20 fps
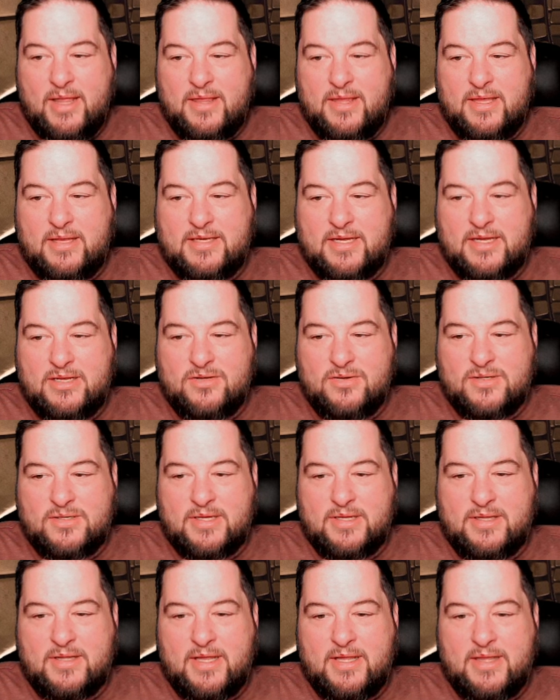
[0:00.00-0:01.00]
It's
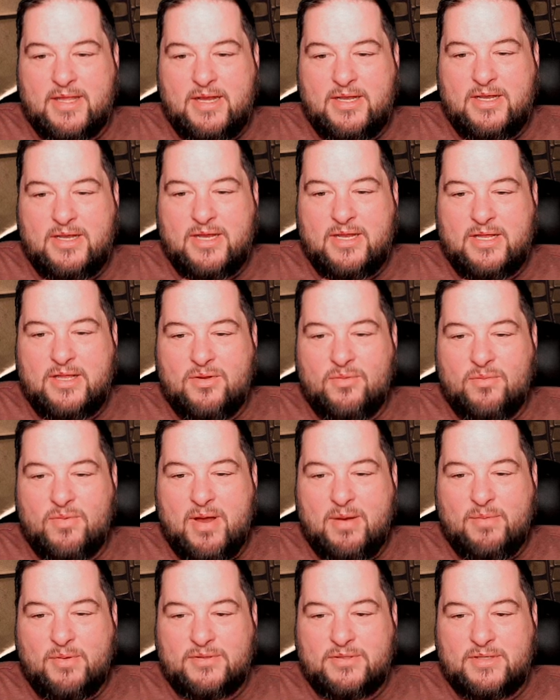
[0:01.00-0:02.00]
interesting that they did the
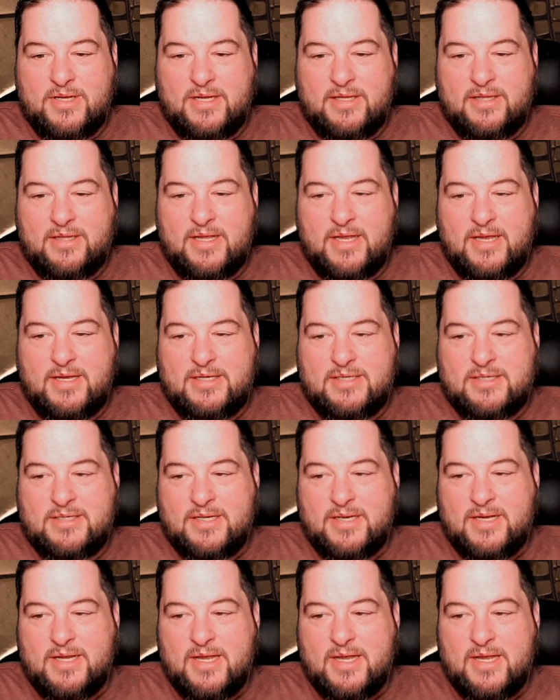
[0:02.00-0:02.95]
rebels like this.